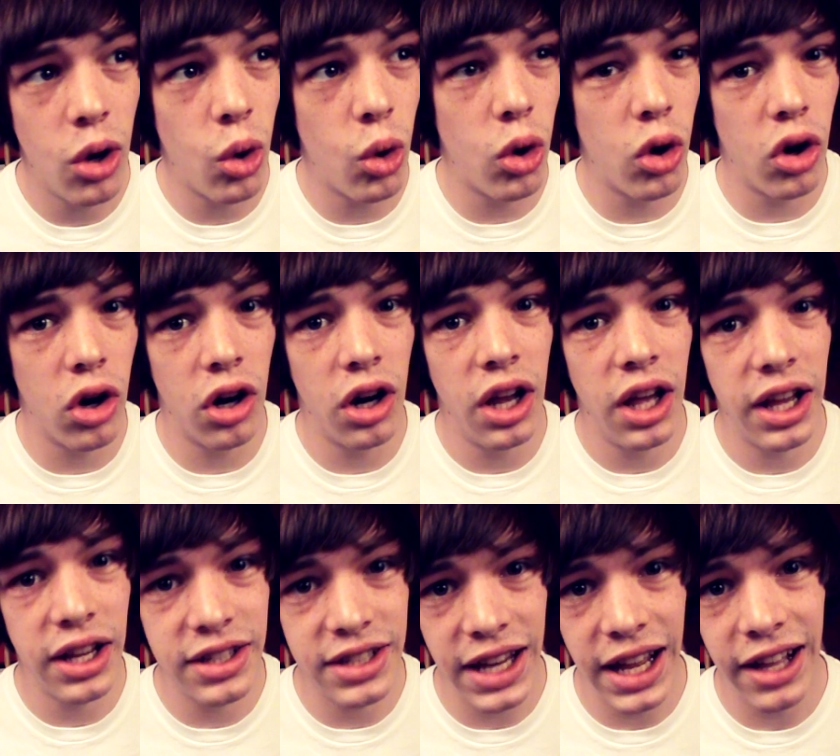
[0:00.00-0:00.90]
or
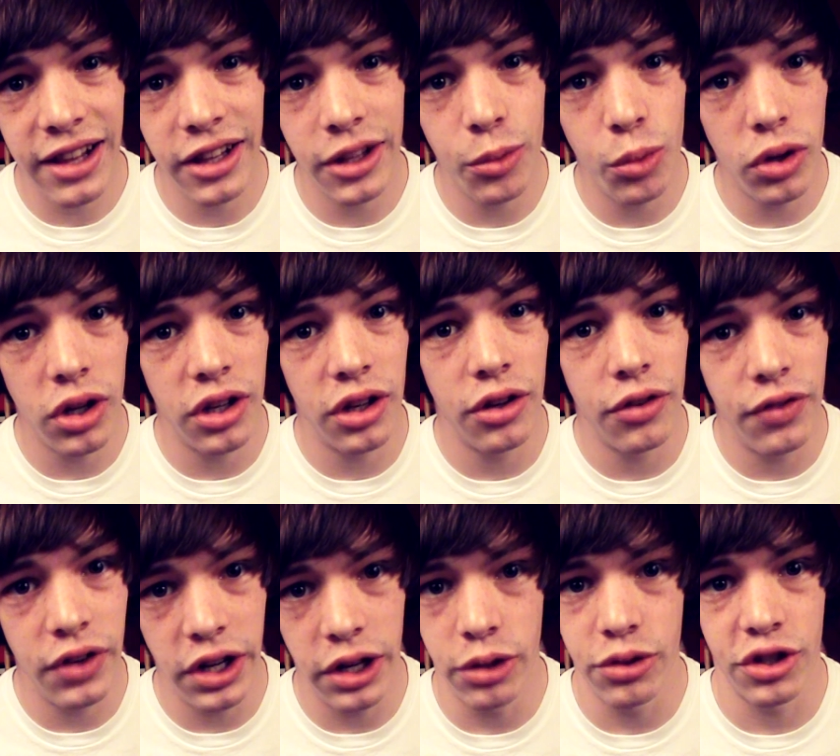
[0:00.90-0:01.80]
exactly what your
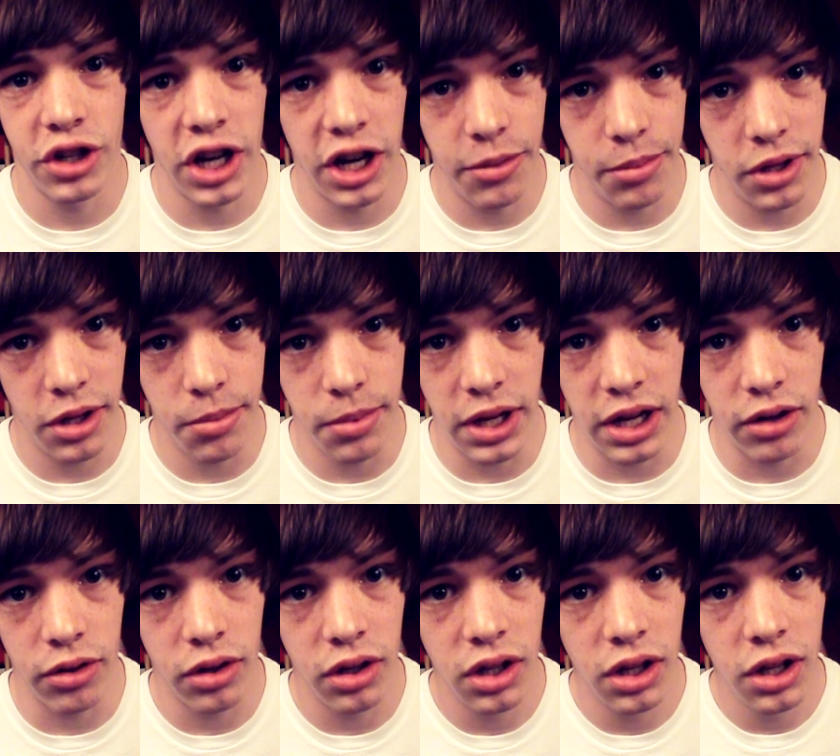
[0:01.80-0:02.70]
videos are gonna be
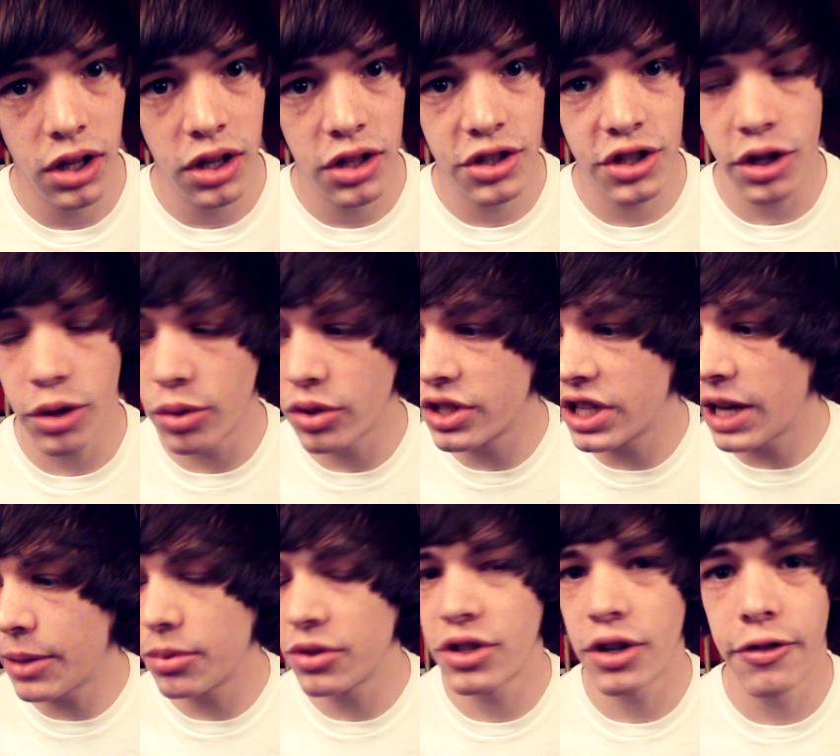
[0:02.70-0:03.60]
about. So
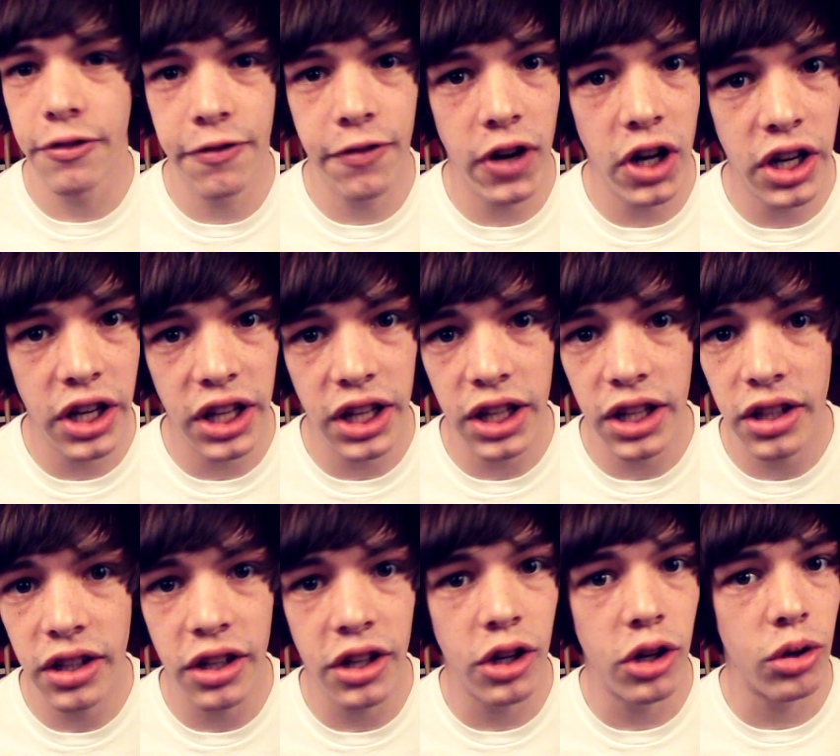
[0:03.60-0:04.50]
examples are funny,
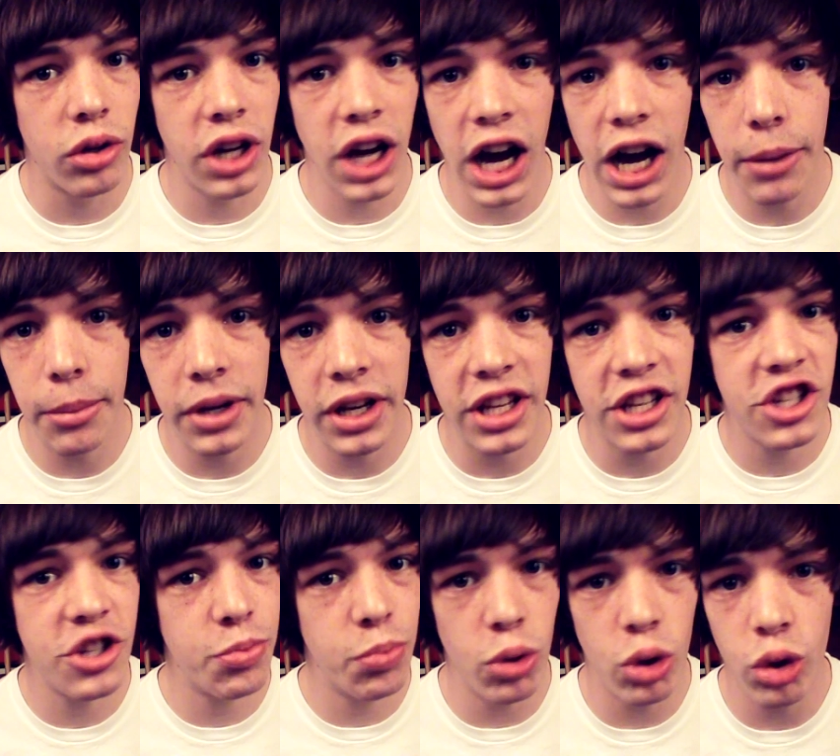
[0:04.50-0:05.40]
you know, comedy,
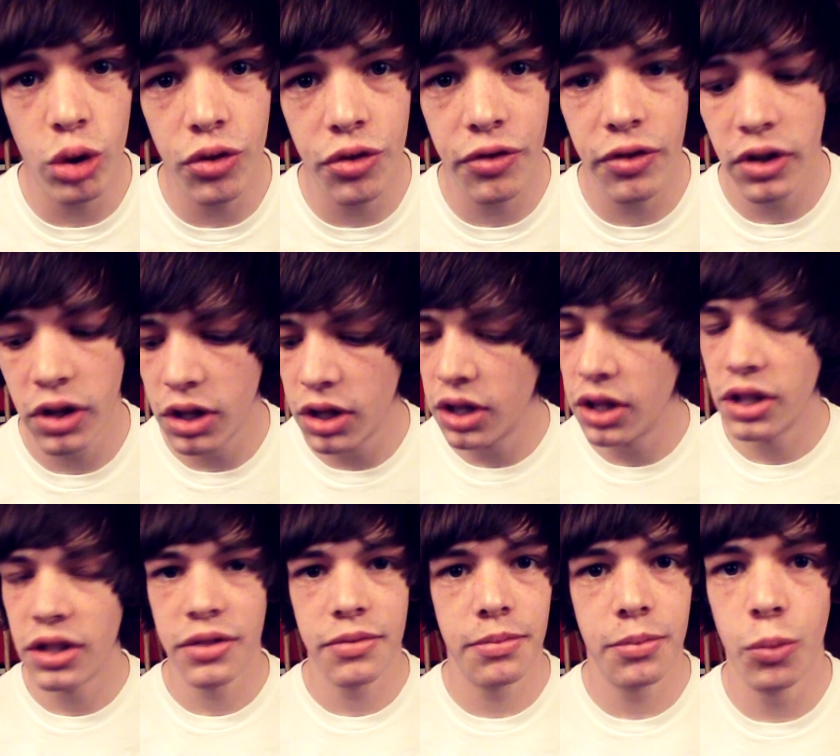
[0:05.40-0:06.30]
spoof,
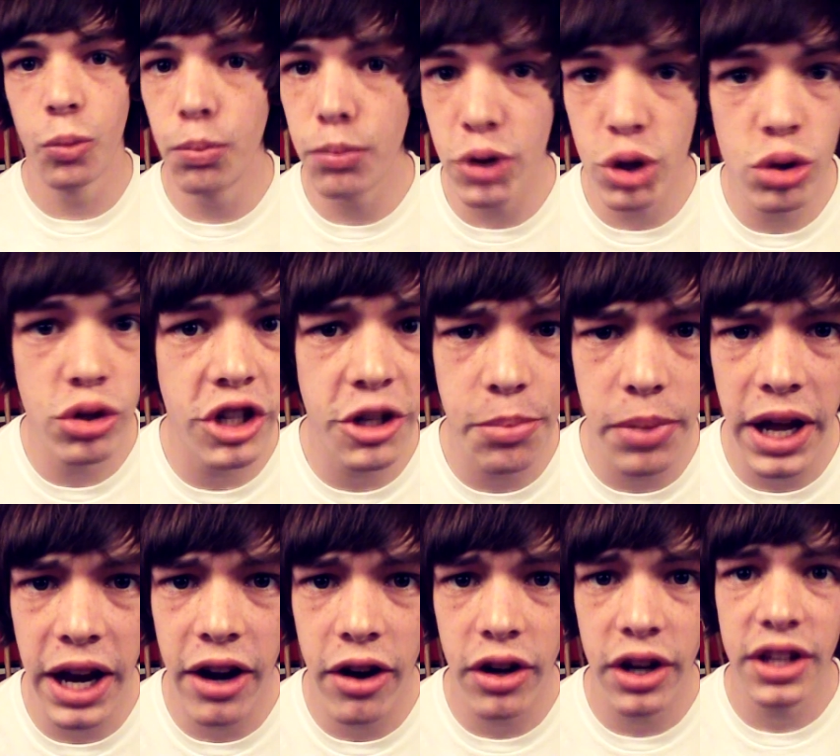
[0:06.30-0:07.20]
music
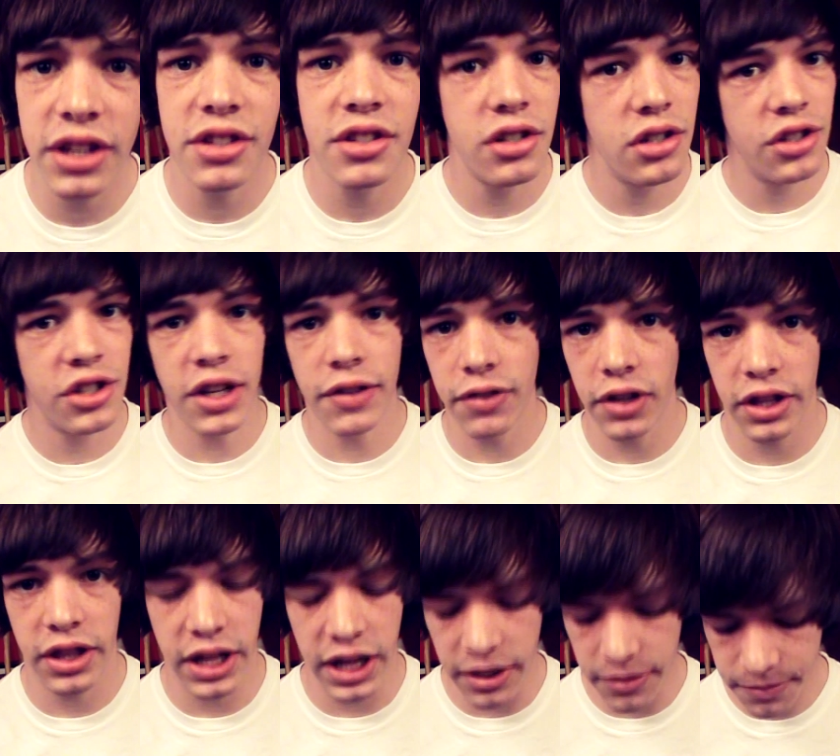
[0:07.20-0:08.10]
parodies, stuff
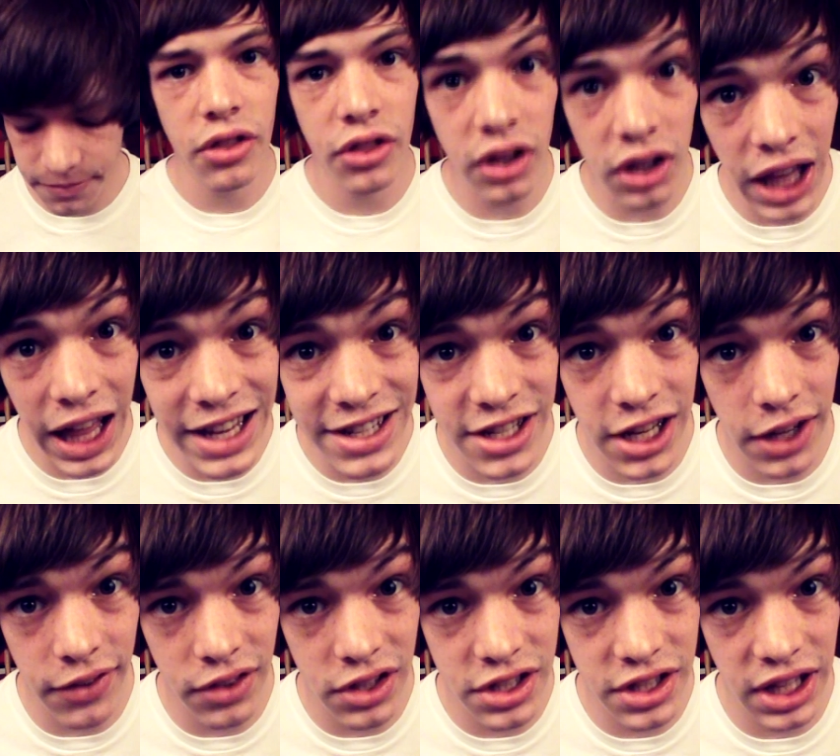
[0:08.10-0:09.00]
like that. The last
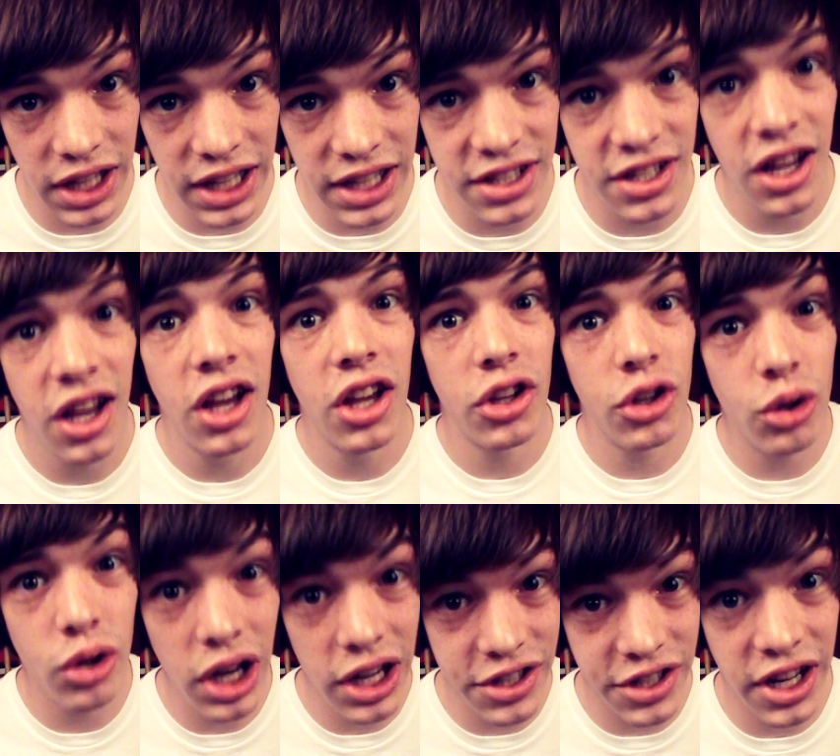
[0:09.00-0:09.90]
obvious thing is
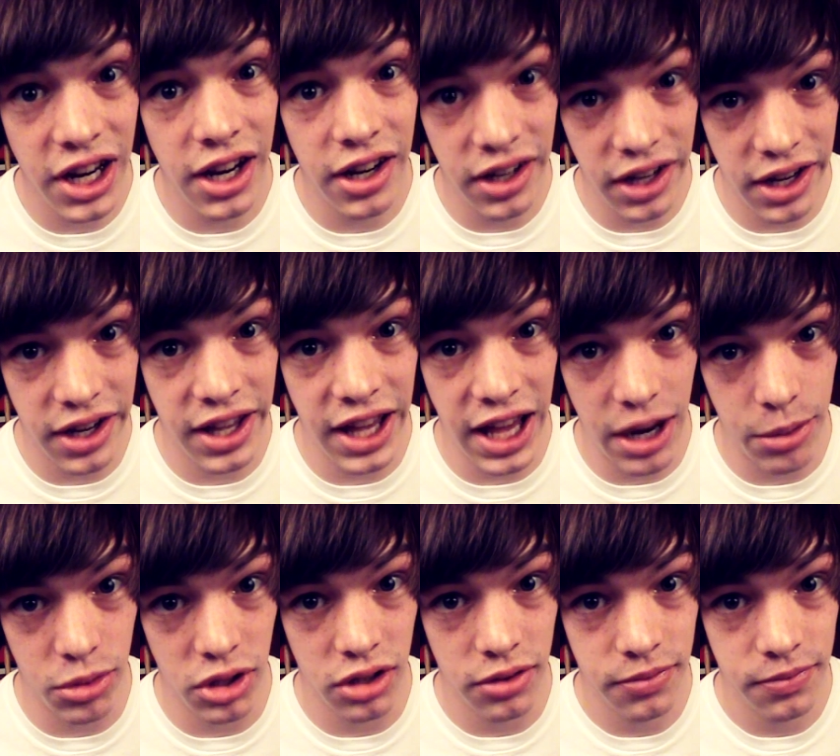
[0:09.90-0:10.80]
you guys are gonna need a
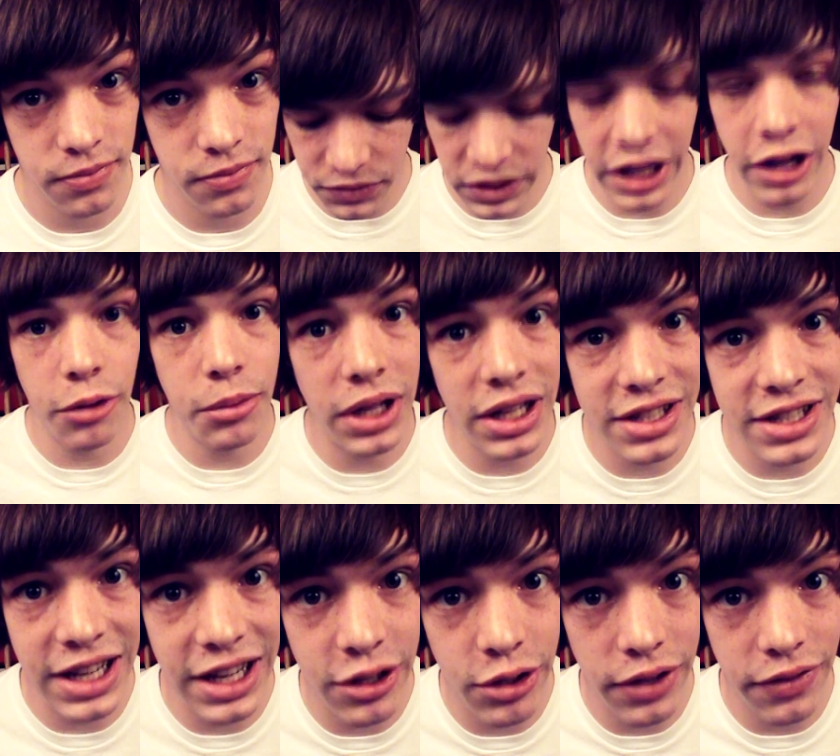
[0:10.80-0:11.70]
camera. Now I'm not
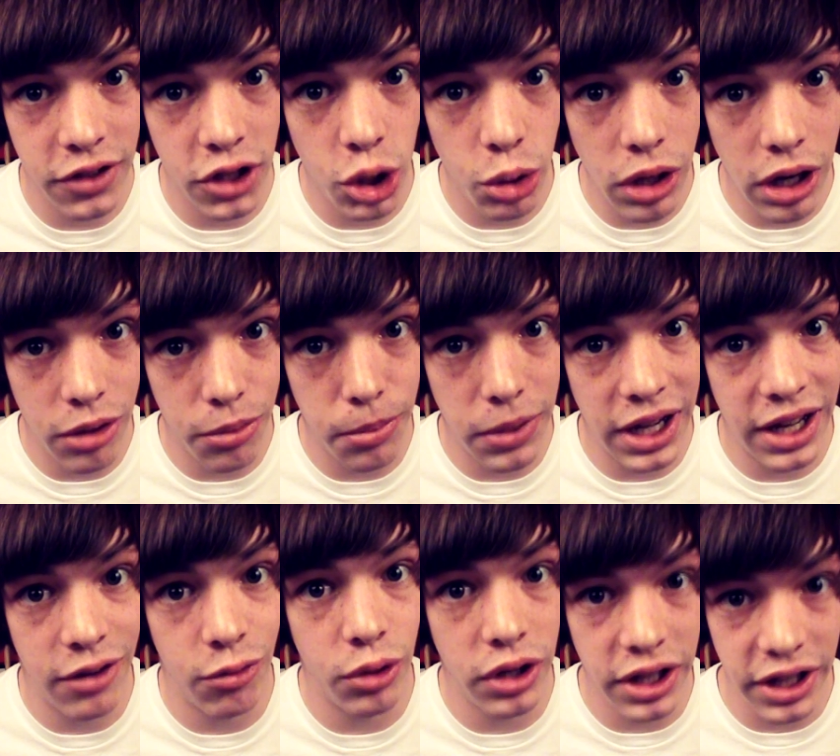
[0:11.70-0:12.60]
saying you have to go out and buy
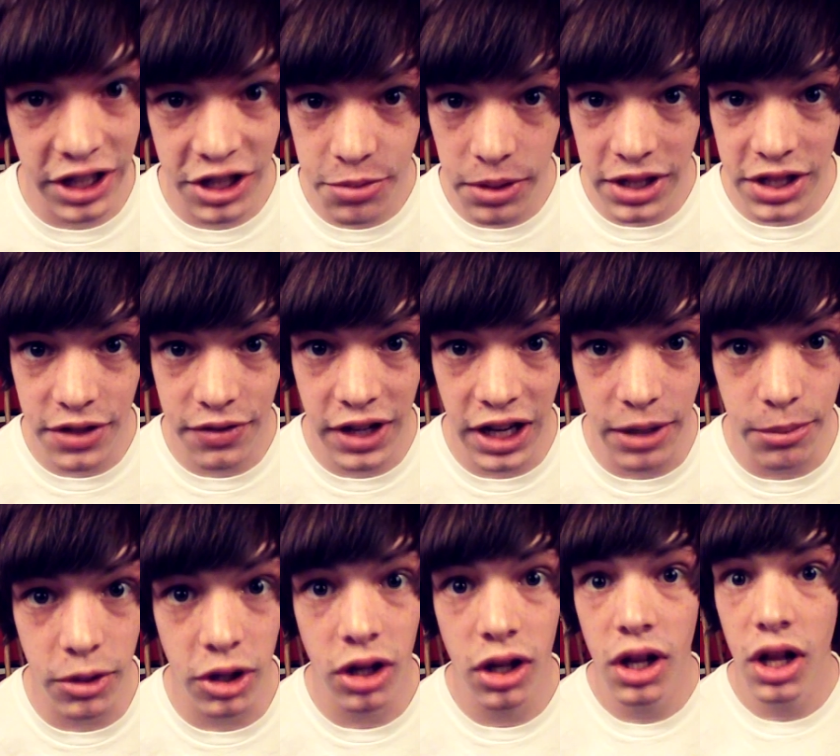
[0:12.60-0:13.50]
a really expensive
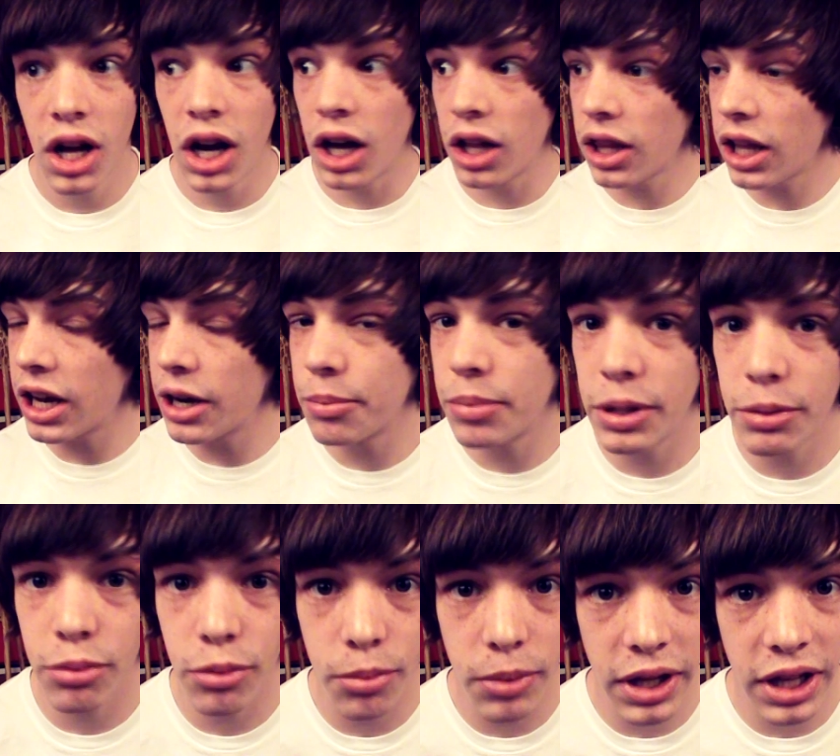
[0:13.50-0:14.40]
camera. A lot of
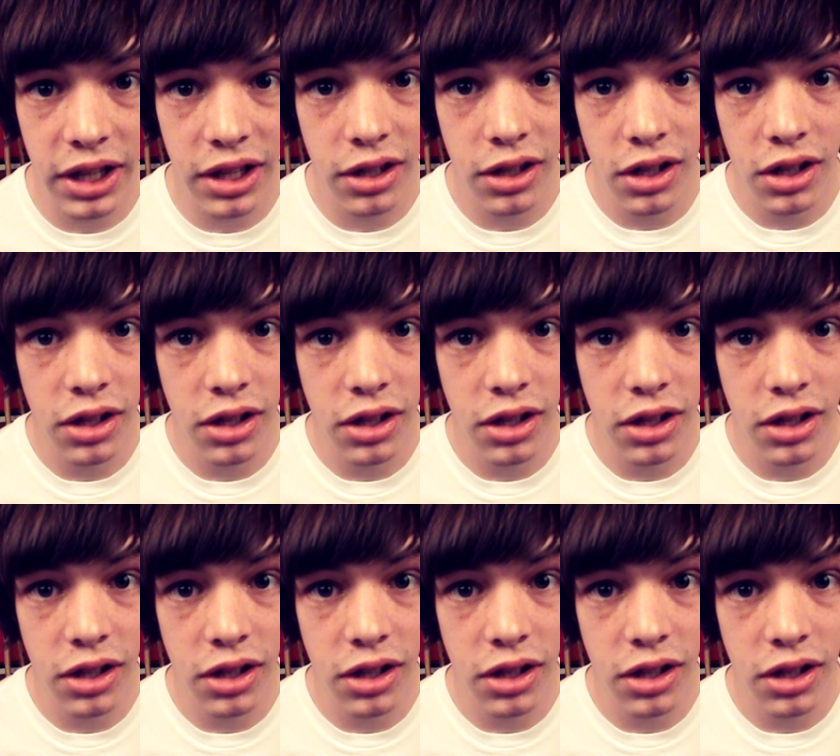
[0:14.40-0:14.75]
people make